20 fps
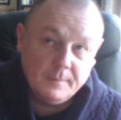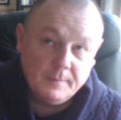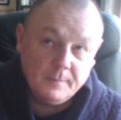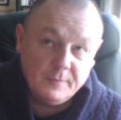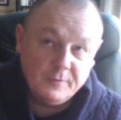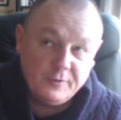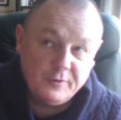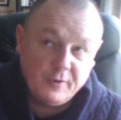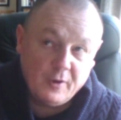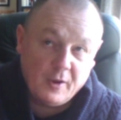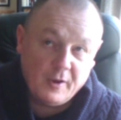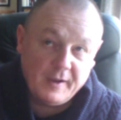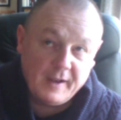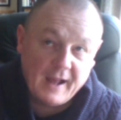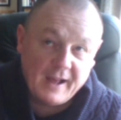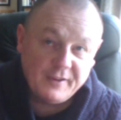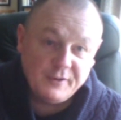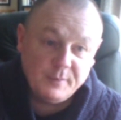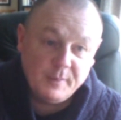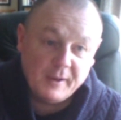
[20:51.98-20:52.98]
certain
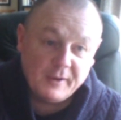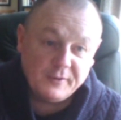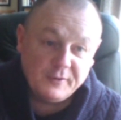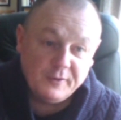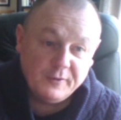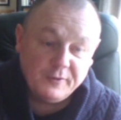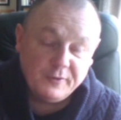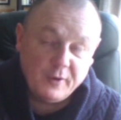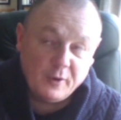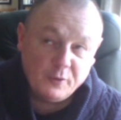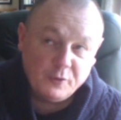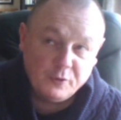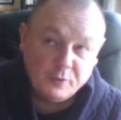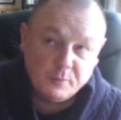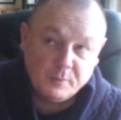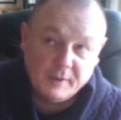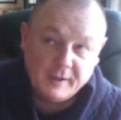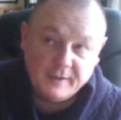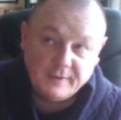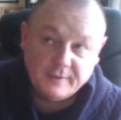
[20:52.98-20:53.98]
aspects of social
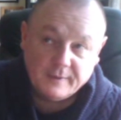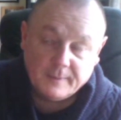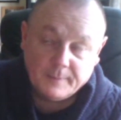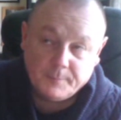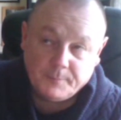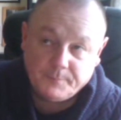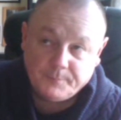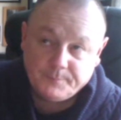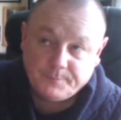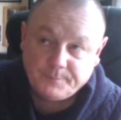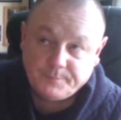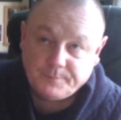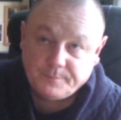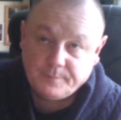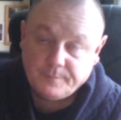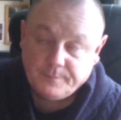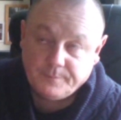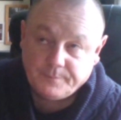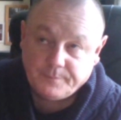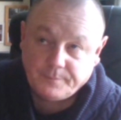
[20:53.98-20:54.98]
media,
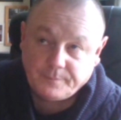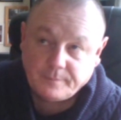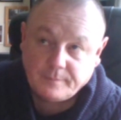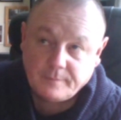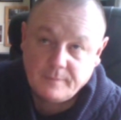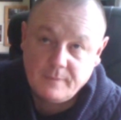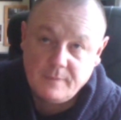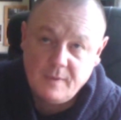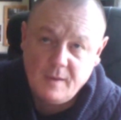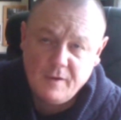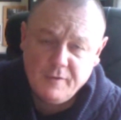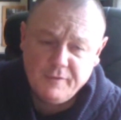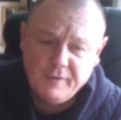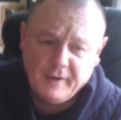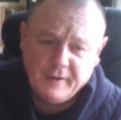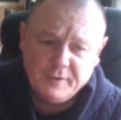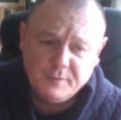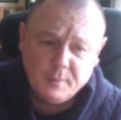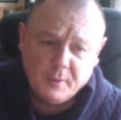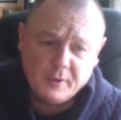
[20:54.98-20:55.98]

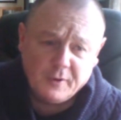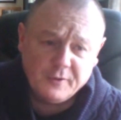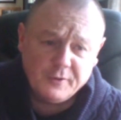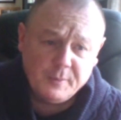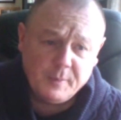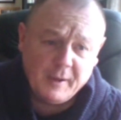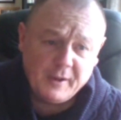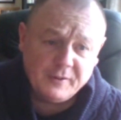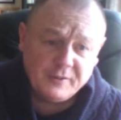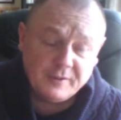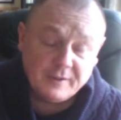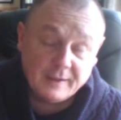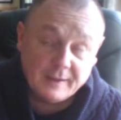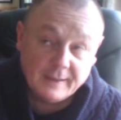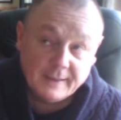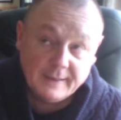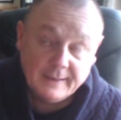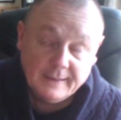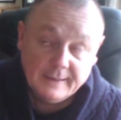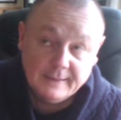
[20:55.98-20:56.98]
Facebook
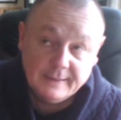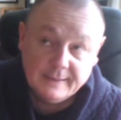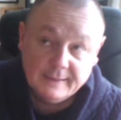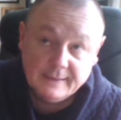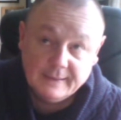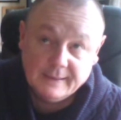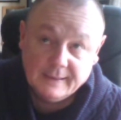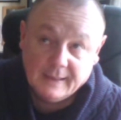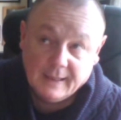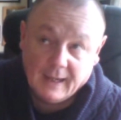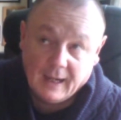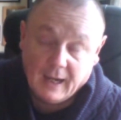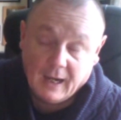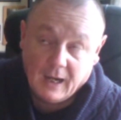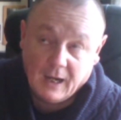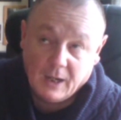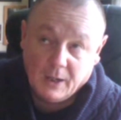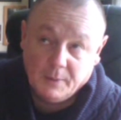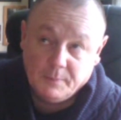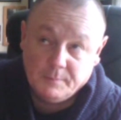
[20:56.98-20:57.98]
especially,
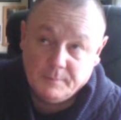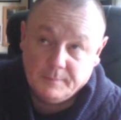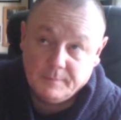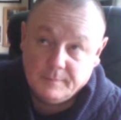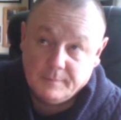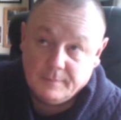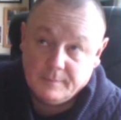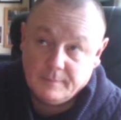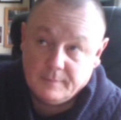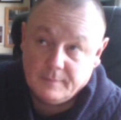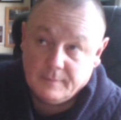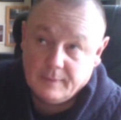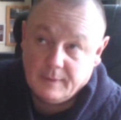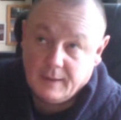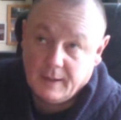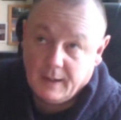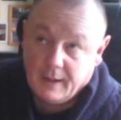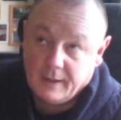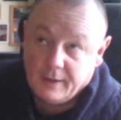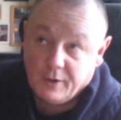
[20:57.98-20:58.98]
and
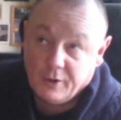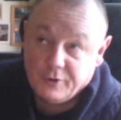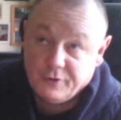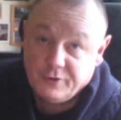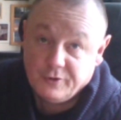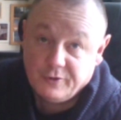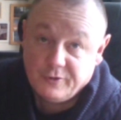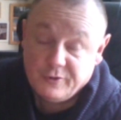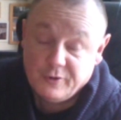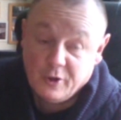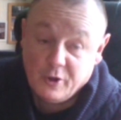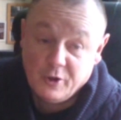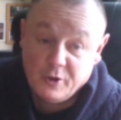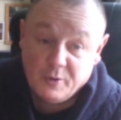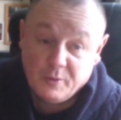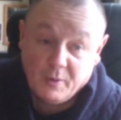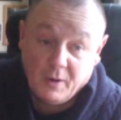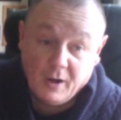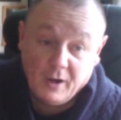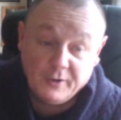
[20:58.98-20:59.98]
I just
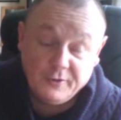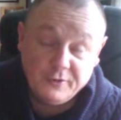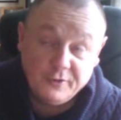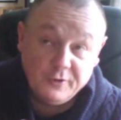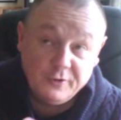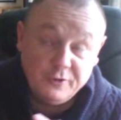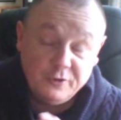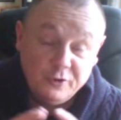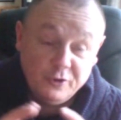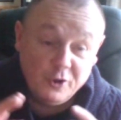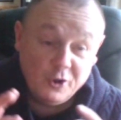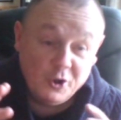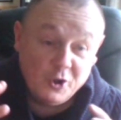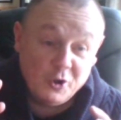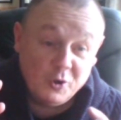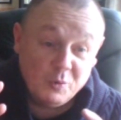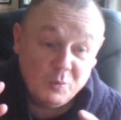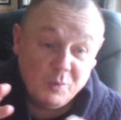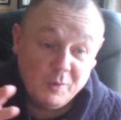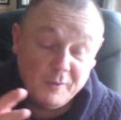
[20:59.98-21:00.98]

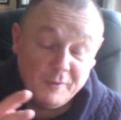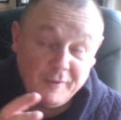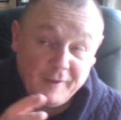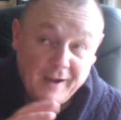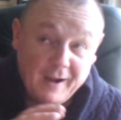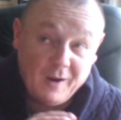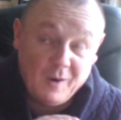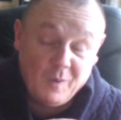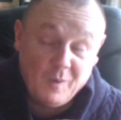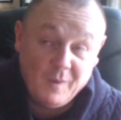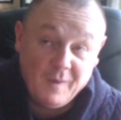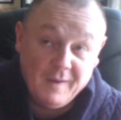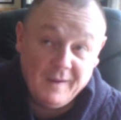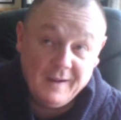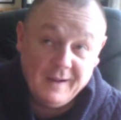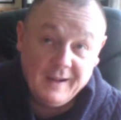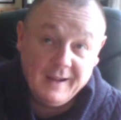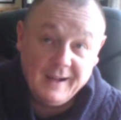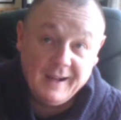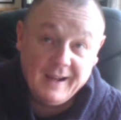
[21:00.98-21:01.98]
knew without
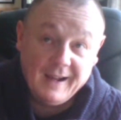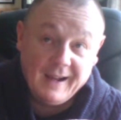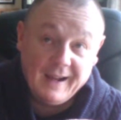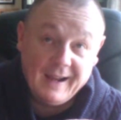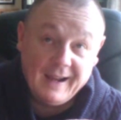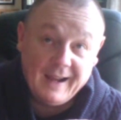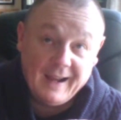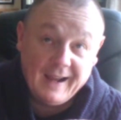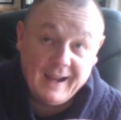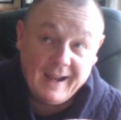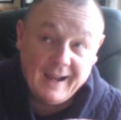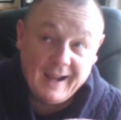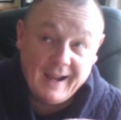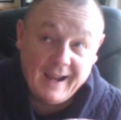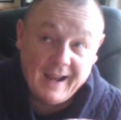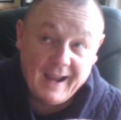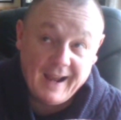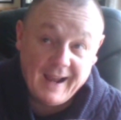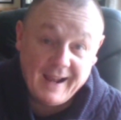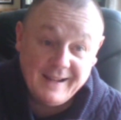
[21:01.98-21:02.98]

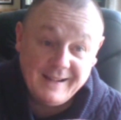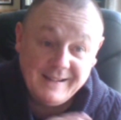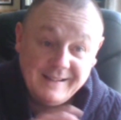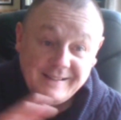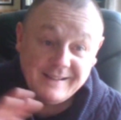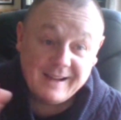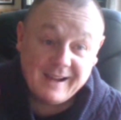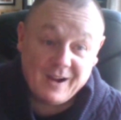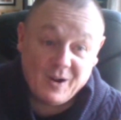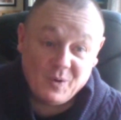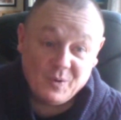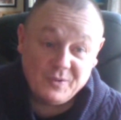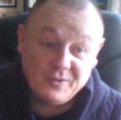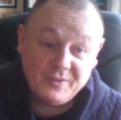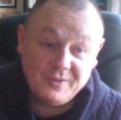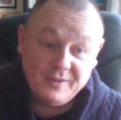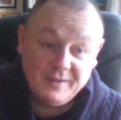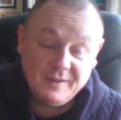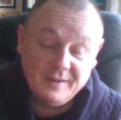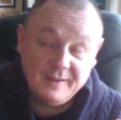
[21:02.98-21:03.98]
any
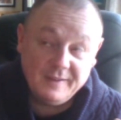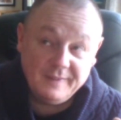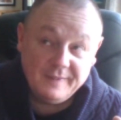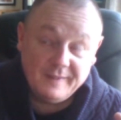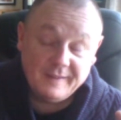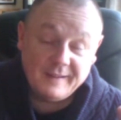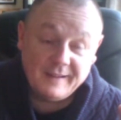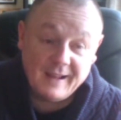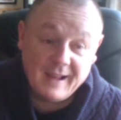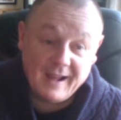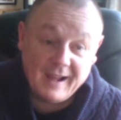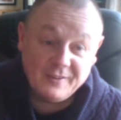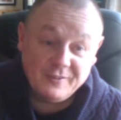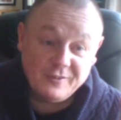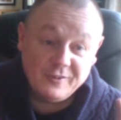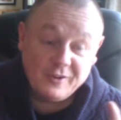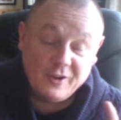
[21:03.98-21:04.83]
doubt that it had to